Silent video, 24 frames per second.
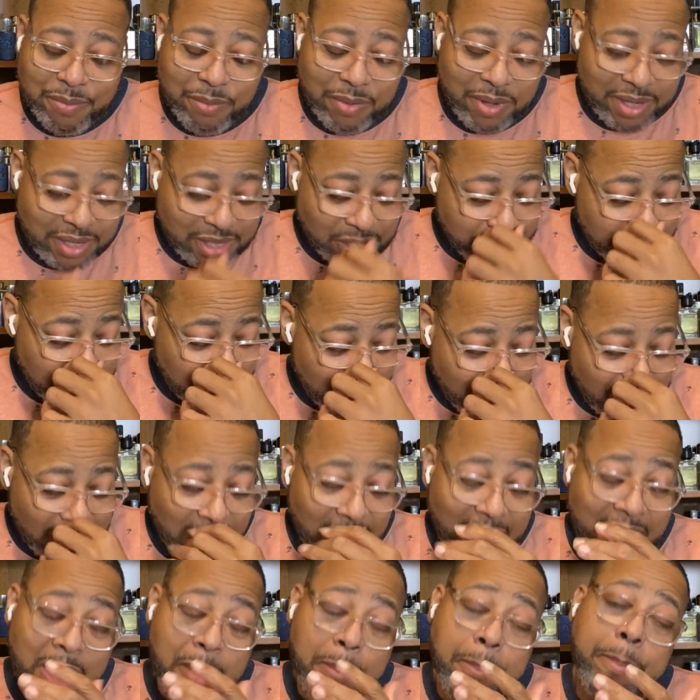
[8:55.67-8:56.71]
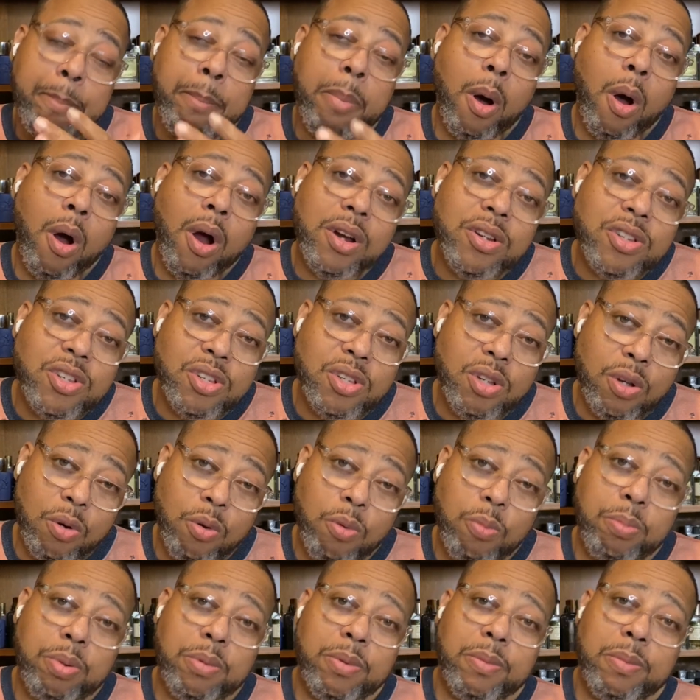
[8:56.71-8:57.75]
really smell like a bar
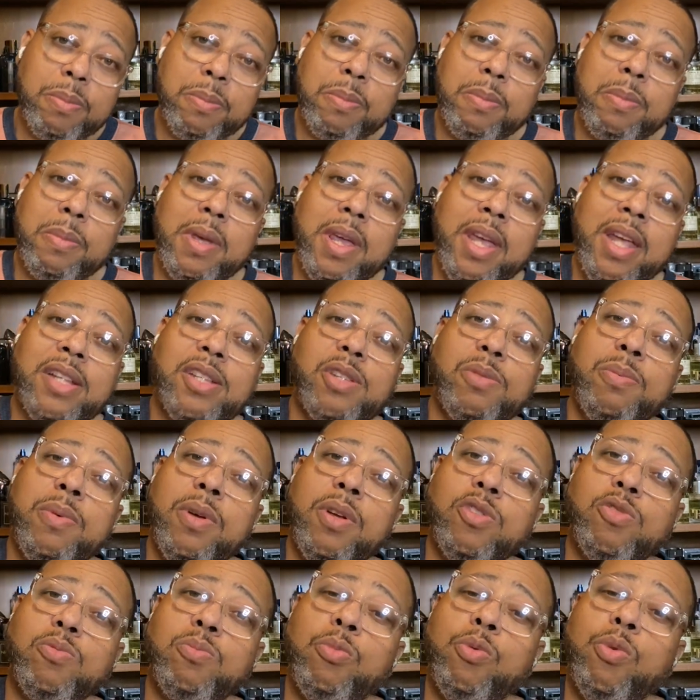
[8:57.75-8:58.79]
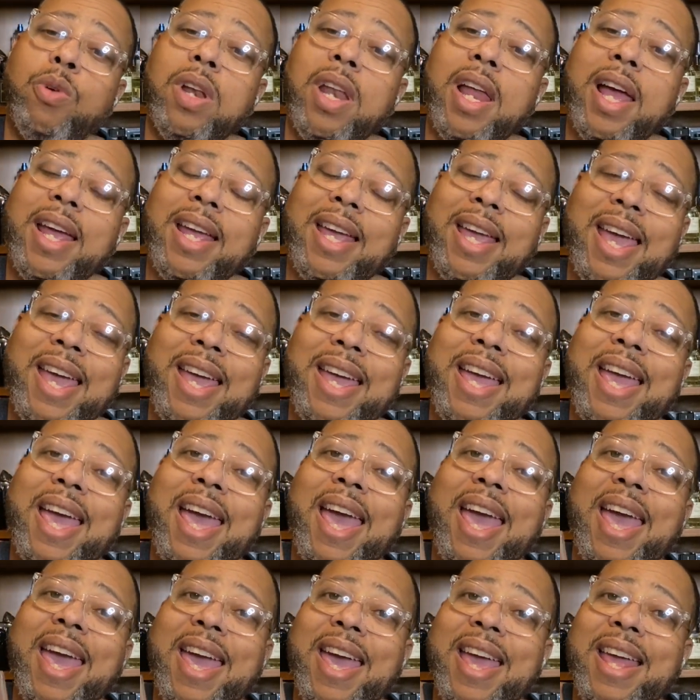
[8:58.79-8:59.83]
soap. It smells more like a
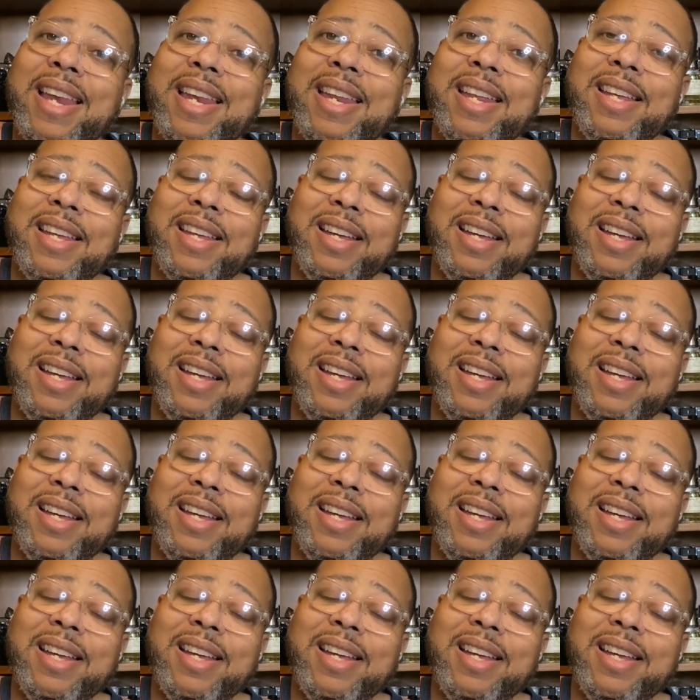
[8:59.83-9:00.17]
hand